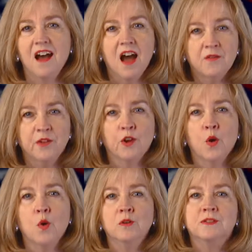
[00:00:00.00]
Hi,
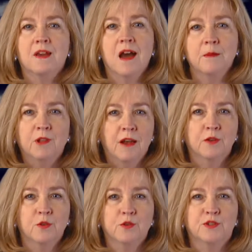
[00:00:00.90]
fairgoers. I'm
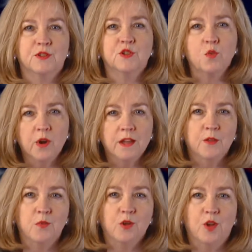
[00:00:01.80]
Lyda Krewson,
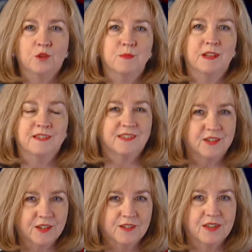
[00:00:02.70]
28th Ward Alderman in the
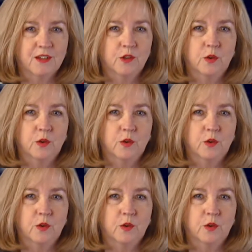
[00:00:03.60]
City of St.